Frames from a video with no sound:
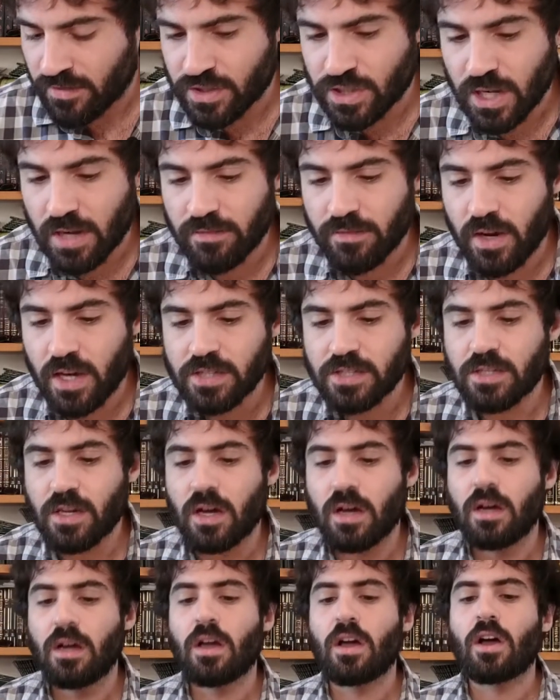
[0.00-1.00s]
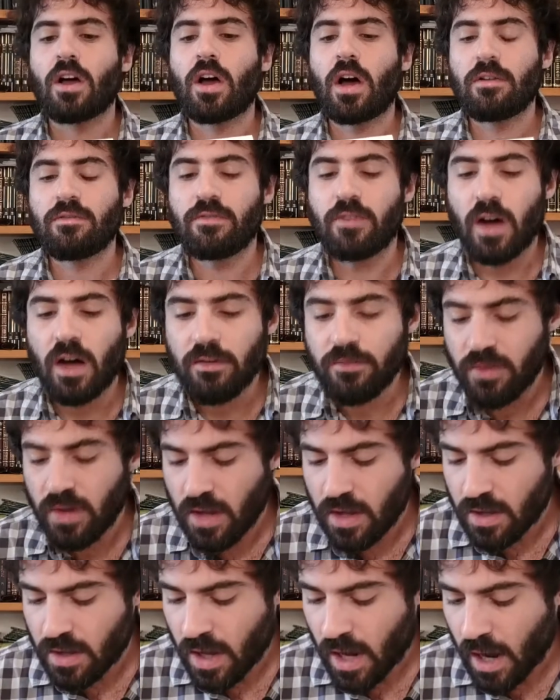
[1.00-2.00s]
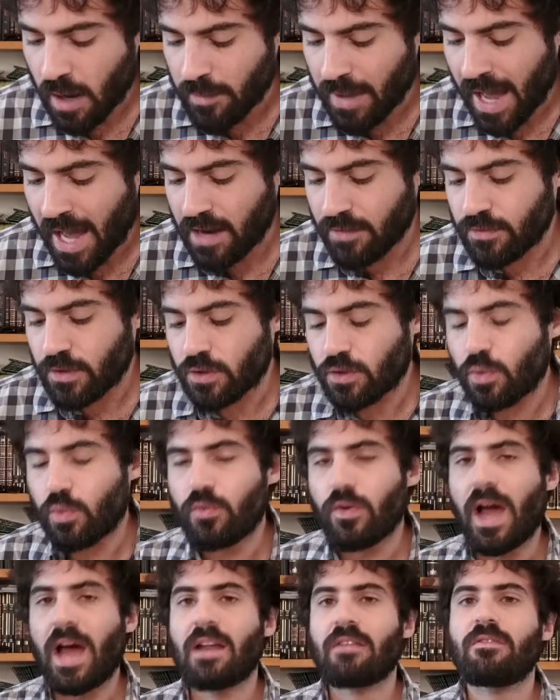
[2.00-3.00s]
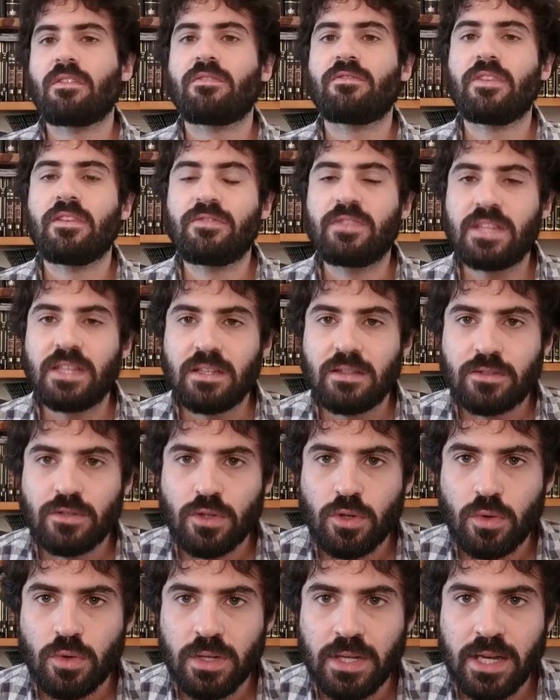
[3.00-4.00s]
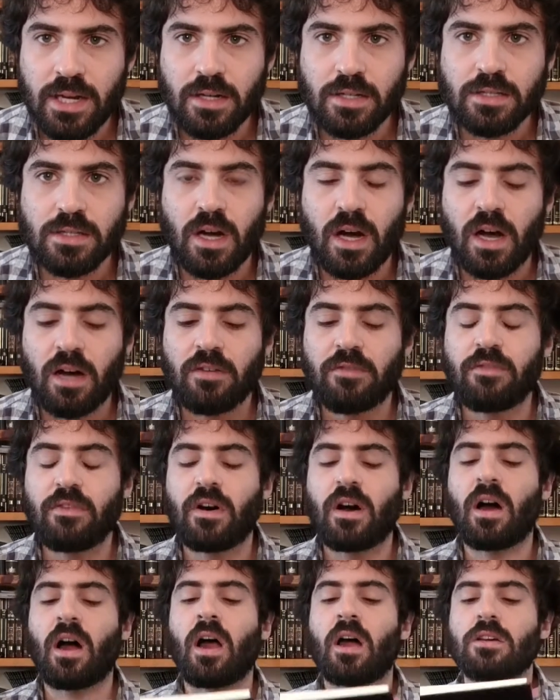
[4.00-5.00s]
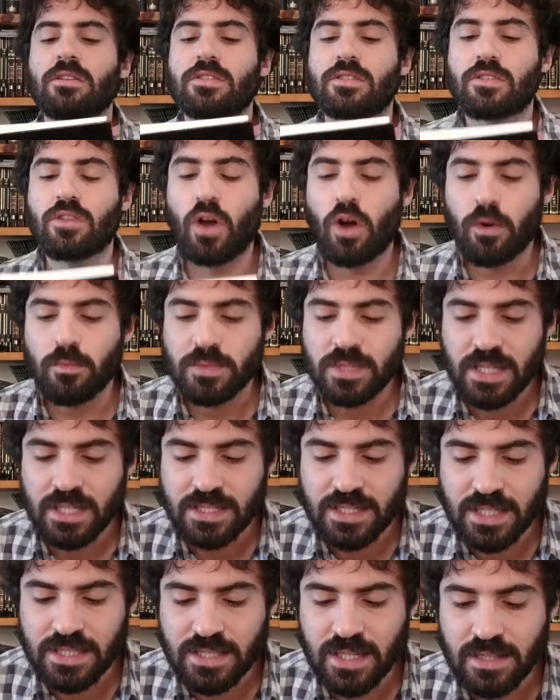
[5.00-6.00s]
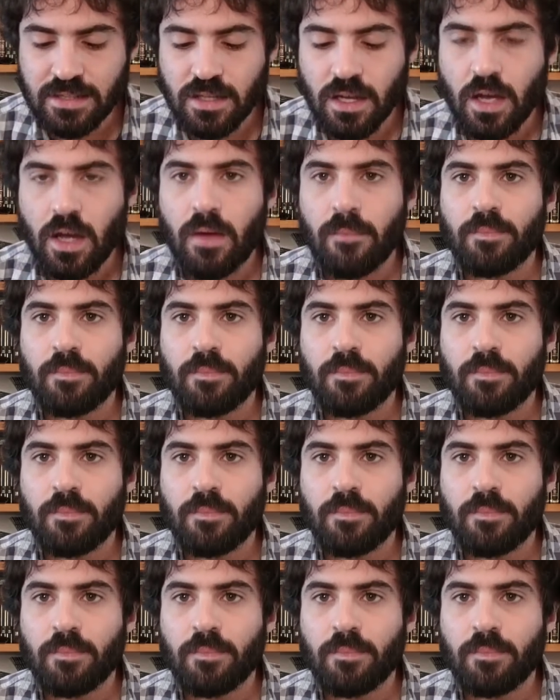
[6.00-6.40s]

Vishavasa chavav, um, out of the tw- out of the 52 years of uh, Sdom's existence,